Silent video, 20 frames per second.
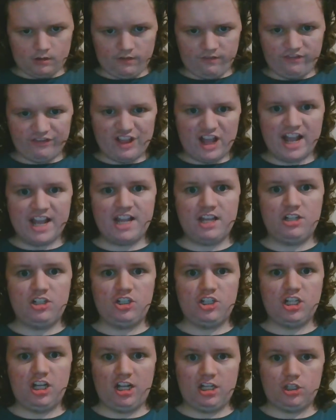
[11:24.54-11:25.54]
Flying
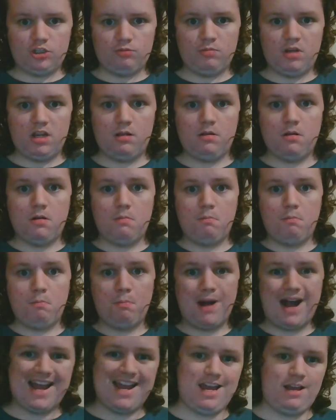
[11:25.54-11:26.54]
Dutchman
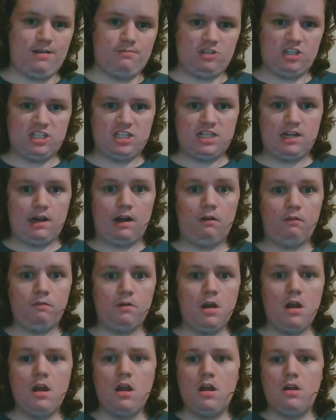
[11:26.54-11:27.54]
by himself.
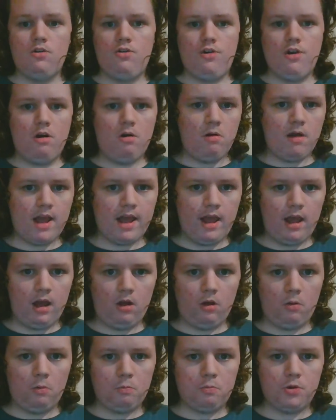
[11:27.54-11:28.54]
No
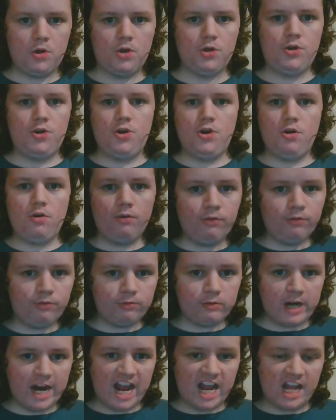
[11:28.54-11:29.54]
help, no
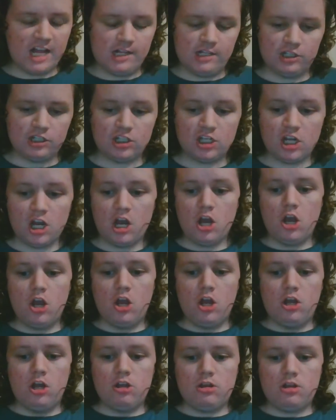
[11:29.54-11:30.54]
friends,
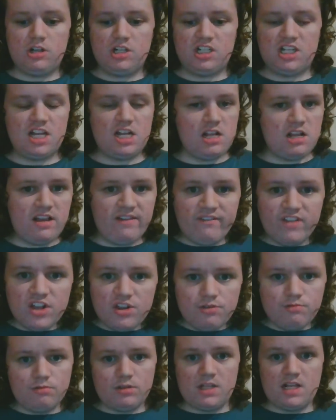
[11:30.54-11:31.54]
didn't even
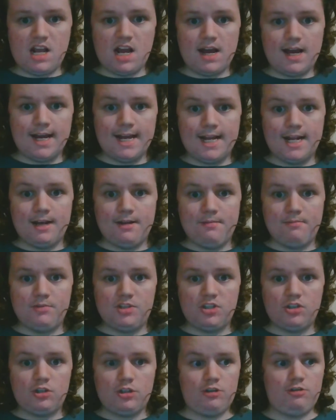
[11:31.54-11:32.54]
use the
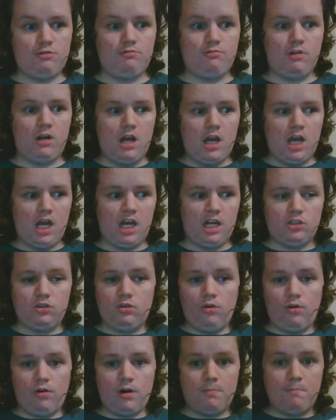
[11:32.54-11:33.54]
items to
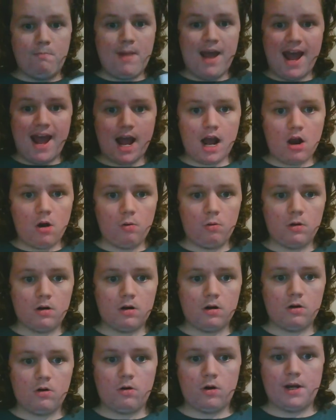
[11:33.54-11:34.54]
absorb
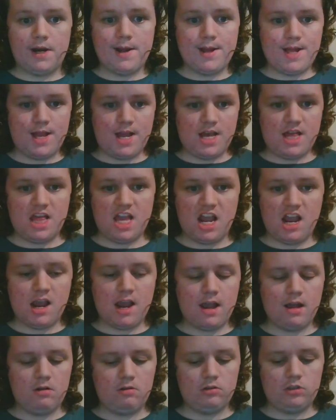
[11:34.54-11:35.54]
power or anything
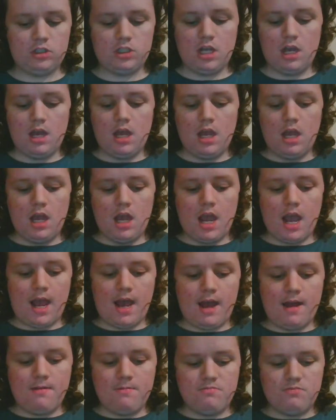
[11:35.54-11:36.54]
else,
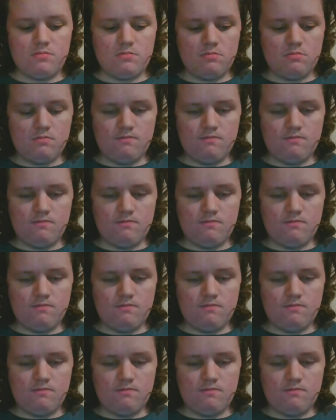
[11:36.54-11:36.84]
and